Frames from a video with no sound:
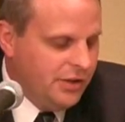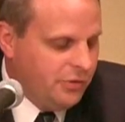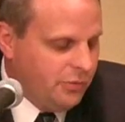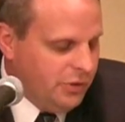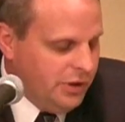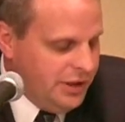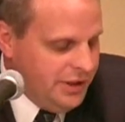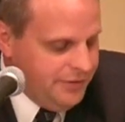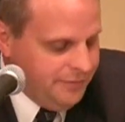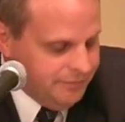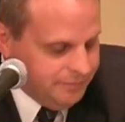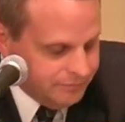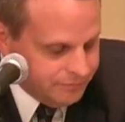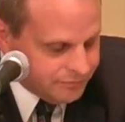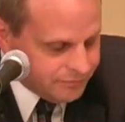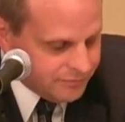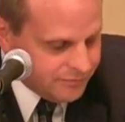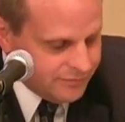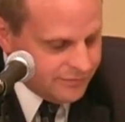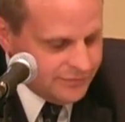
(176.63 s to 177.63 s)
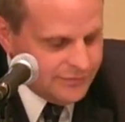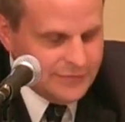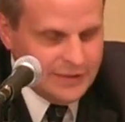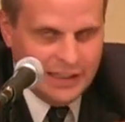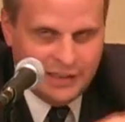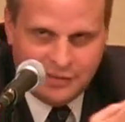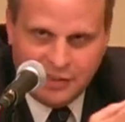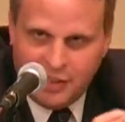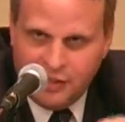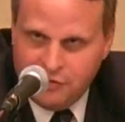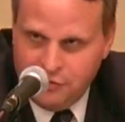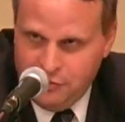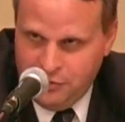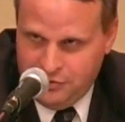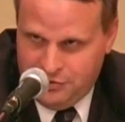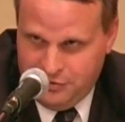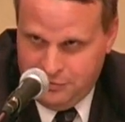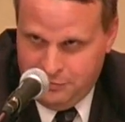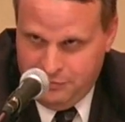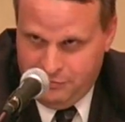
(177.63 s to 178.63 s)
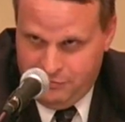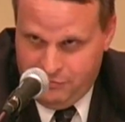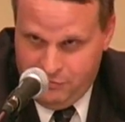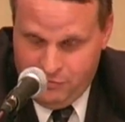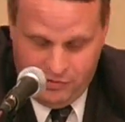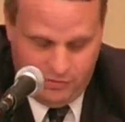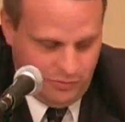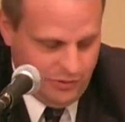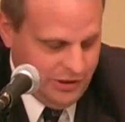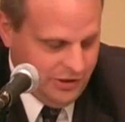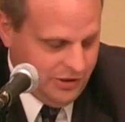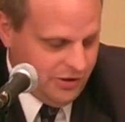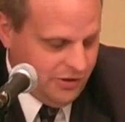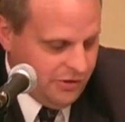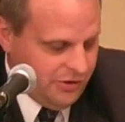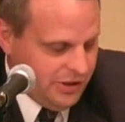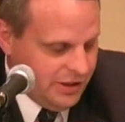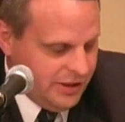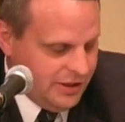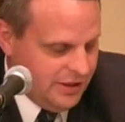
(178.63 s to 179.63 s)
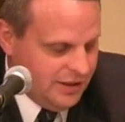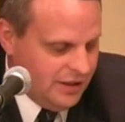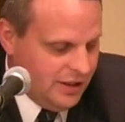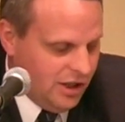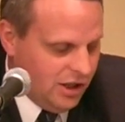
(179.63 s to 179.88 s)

Three, as I alluded to before, we know that